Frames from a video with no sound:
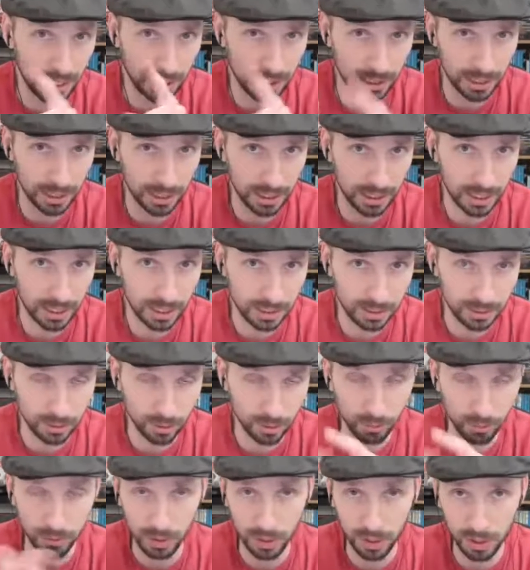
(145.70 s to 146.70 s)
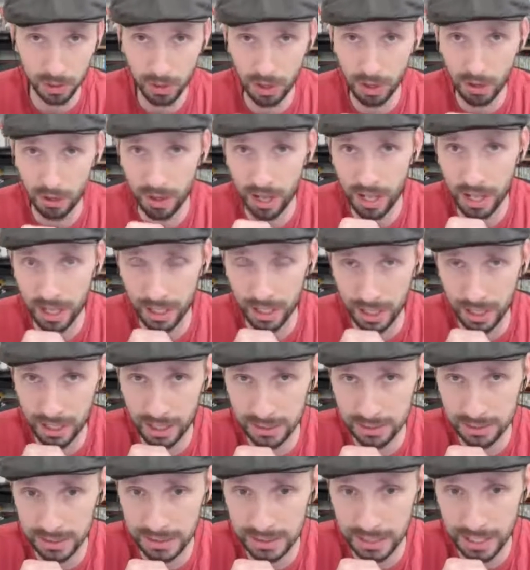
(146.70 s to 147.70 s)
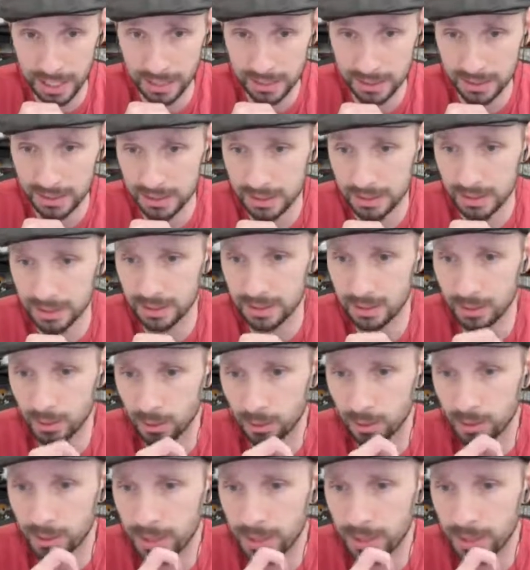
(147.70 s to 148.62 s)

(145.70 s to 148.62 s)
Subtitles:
played it, and so far, Crowded Attic has not. So